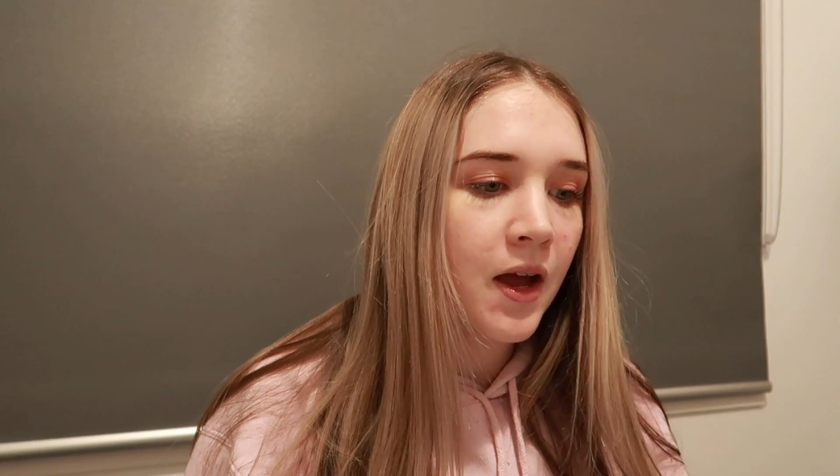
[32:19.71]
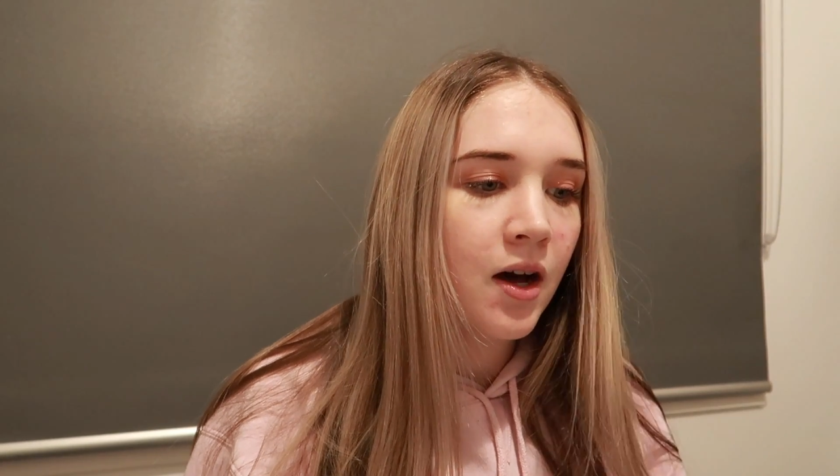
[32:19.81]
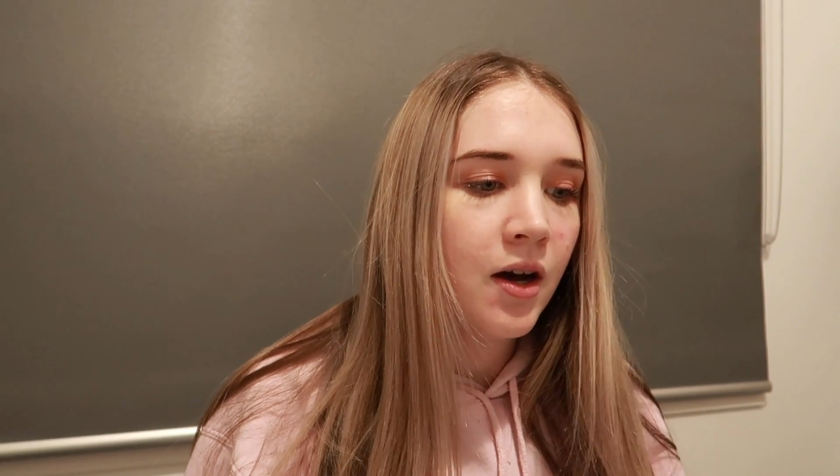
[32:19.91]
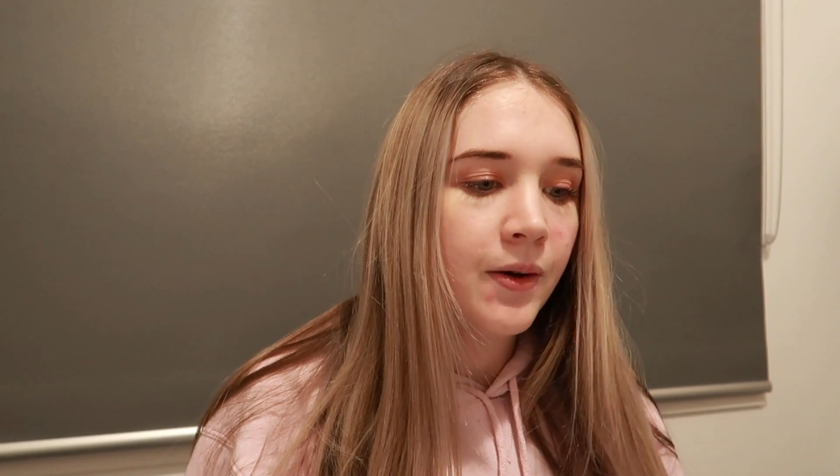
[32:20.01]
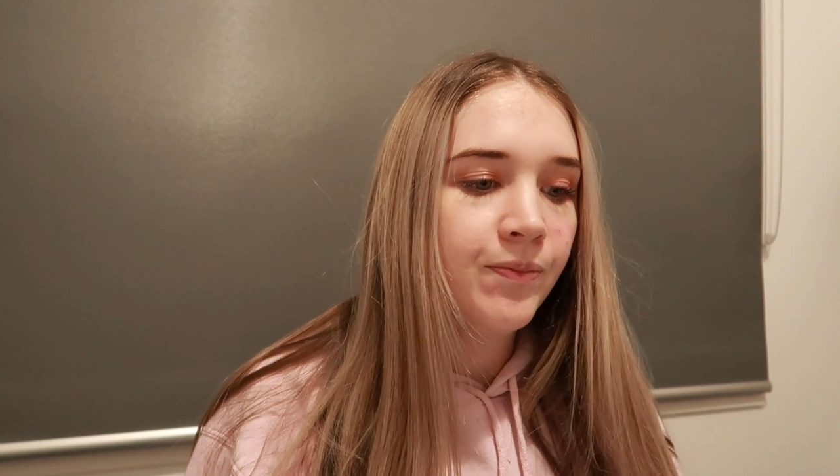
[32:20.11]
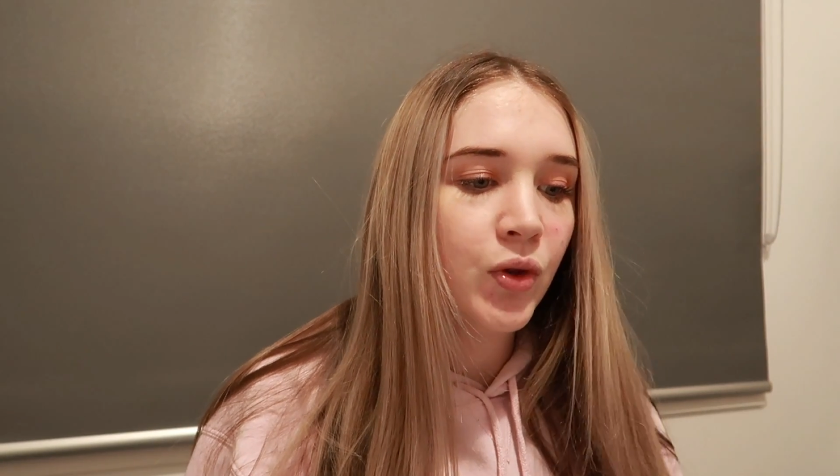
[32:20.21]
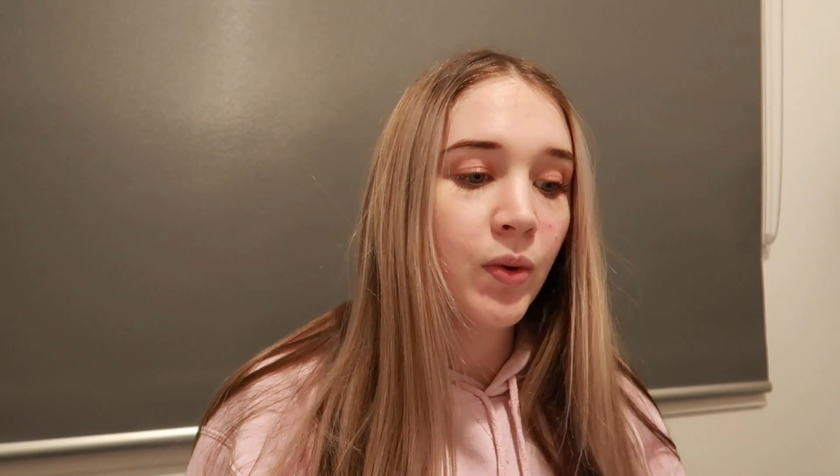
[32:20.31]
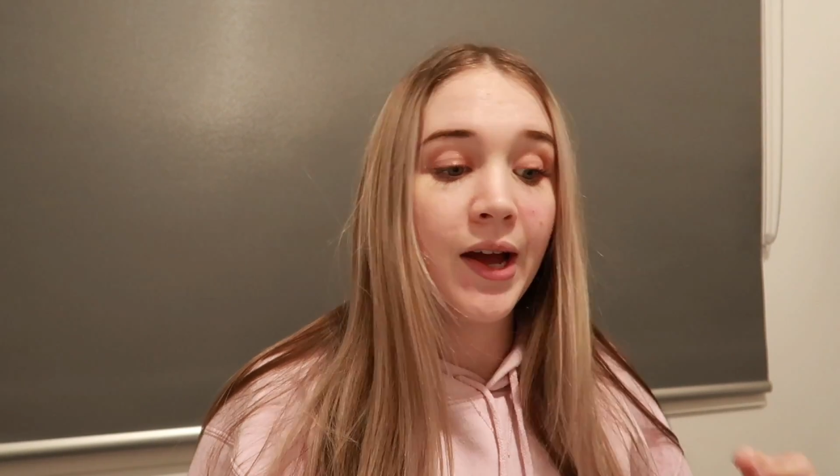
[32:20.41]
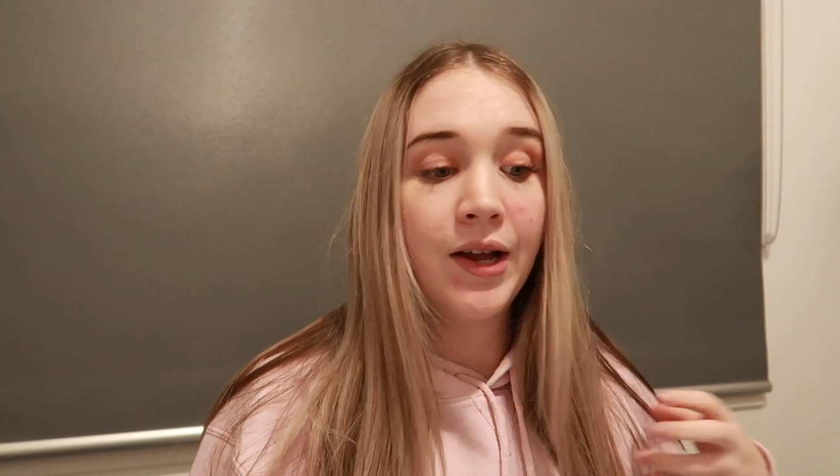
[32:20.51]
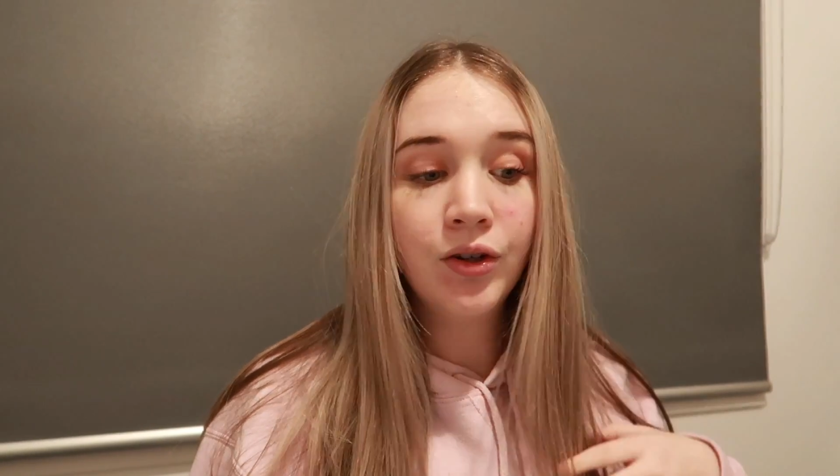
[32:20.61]
the
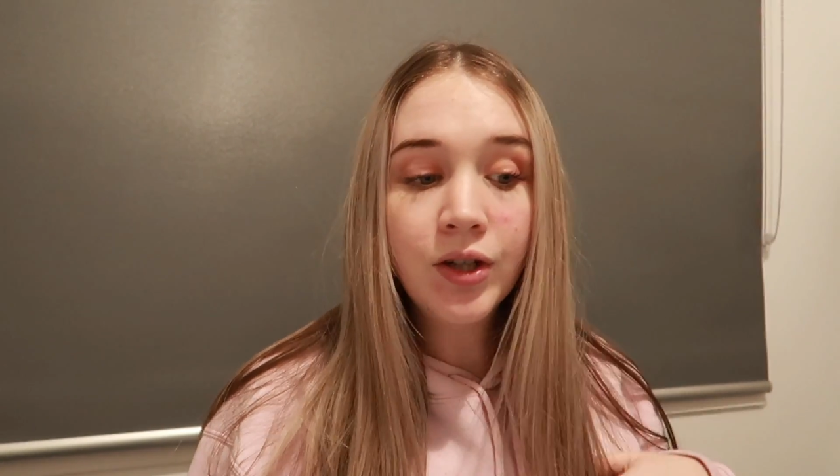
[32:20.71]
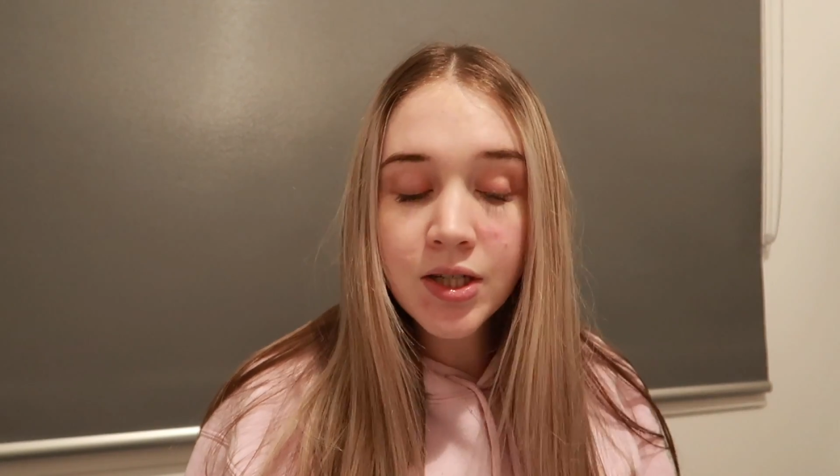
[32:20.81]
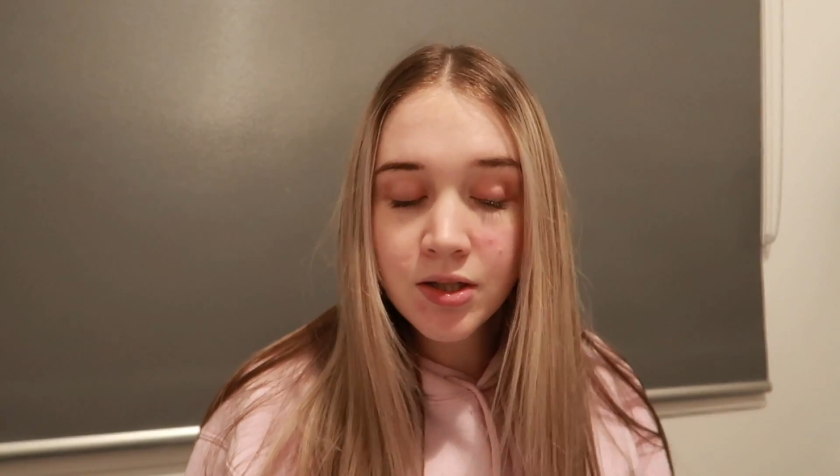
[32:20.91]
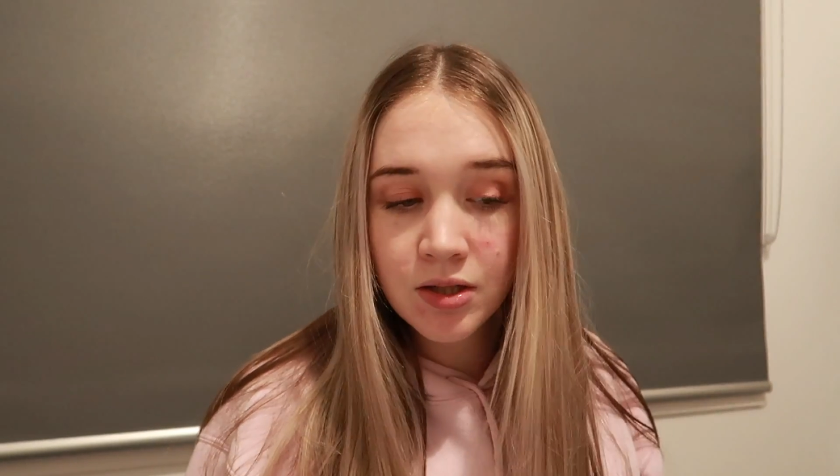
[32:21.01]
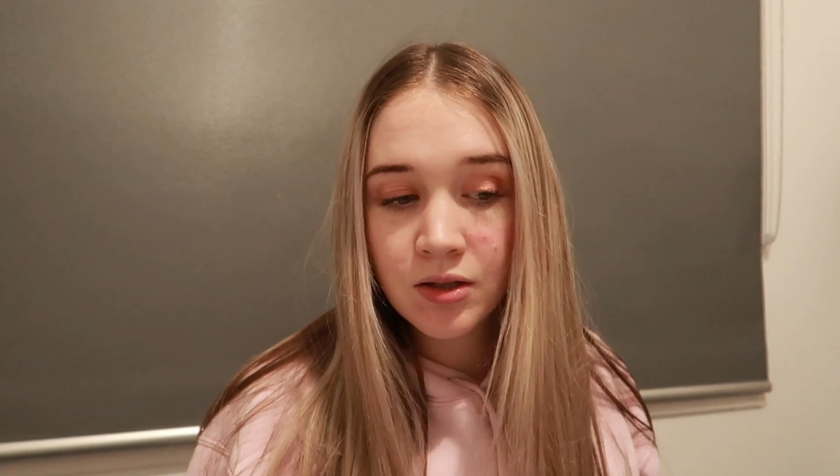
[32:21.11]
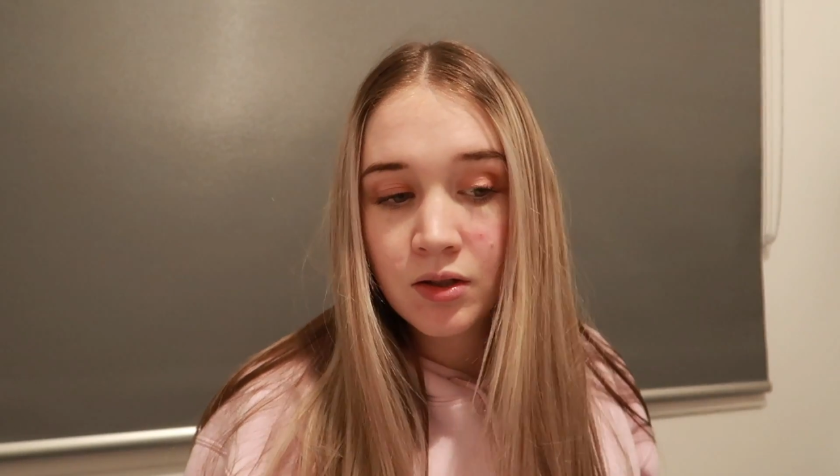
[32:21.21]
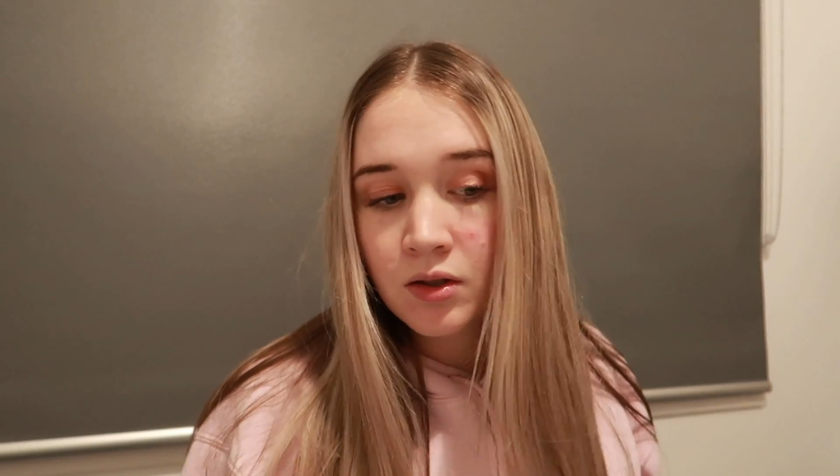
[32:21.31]
way I do it.